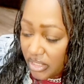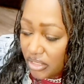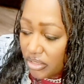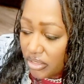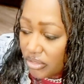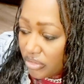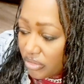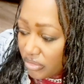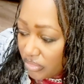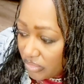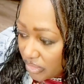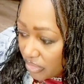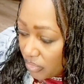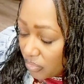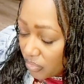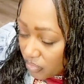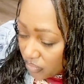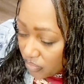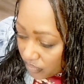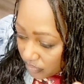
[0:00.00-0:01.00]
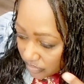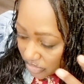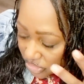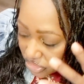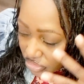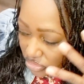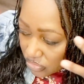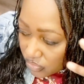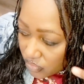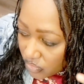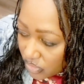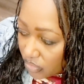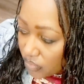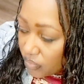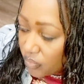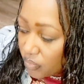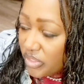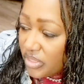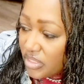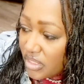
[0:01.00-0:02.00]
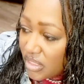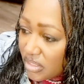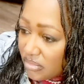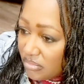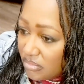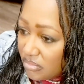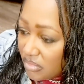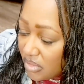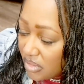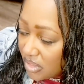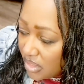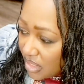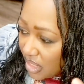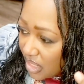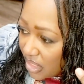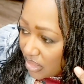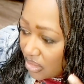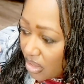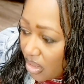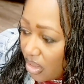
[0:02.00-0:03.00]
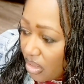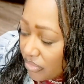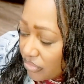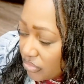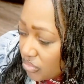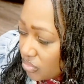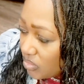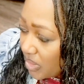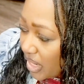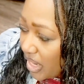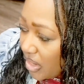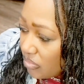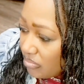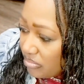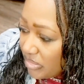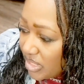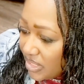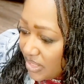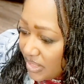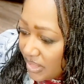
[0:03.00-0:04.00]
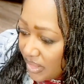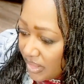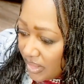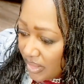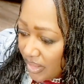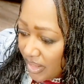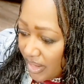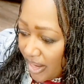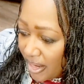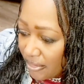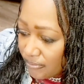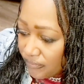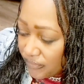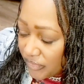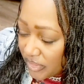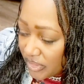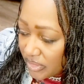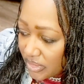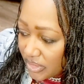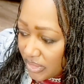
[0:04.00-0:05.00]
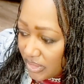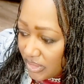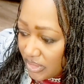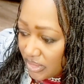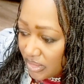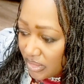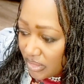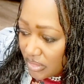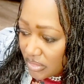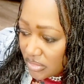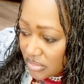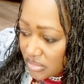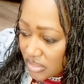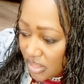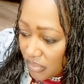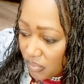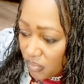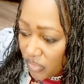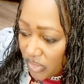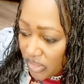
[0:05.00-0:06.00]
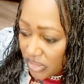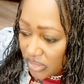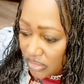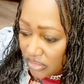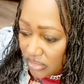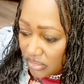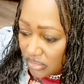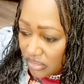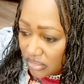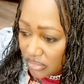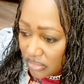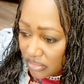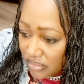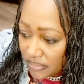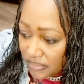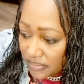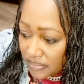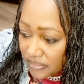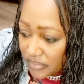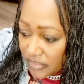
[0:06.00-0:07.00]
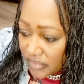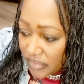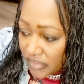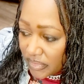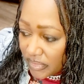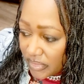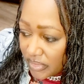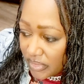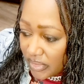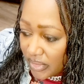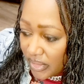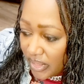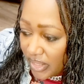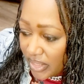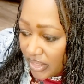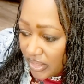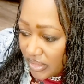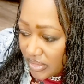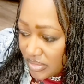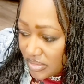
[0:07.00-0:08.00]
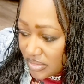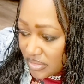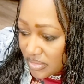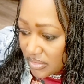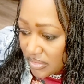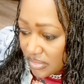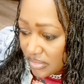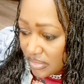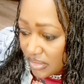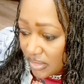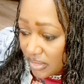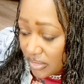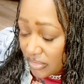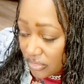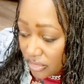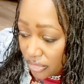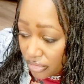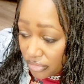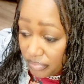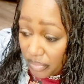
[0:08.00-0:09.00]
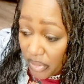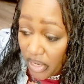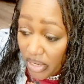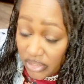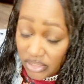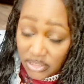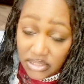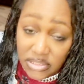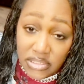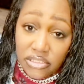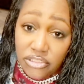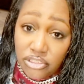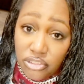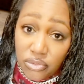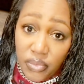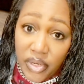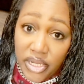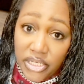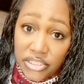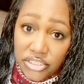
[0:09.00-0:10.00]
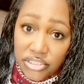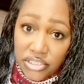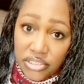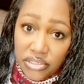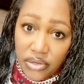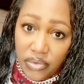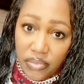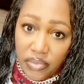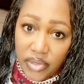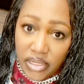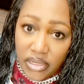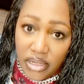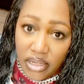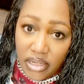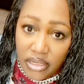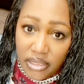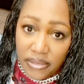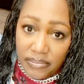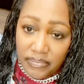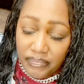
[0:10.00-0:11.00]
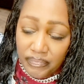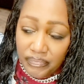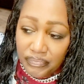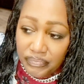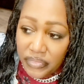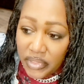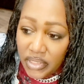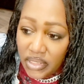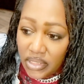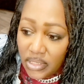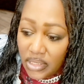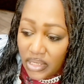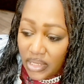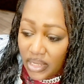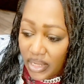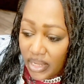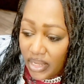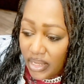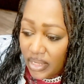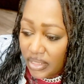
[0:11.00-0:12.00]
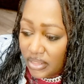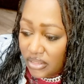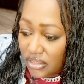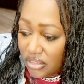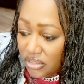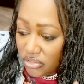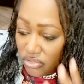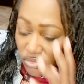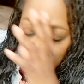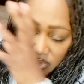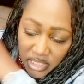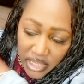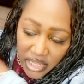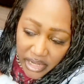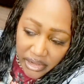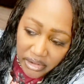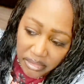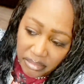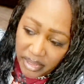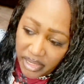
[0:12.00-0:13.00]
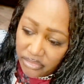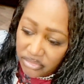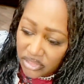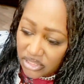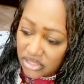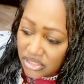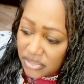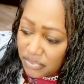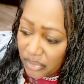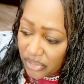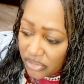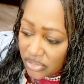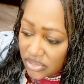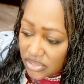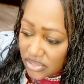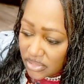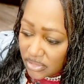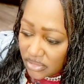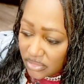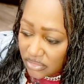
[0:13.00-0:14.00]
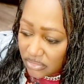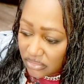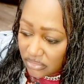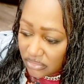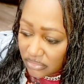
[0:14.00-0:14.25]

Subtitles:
or just within and throughout me, I'm feeling someone has a third party situation going on, and you care about this person.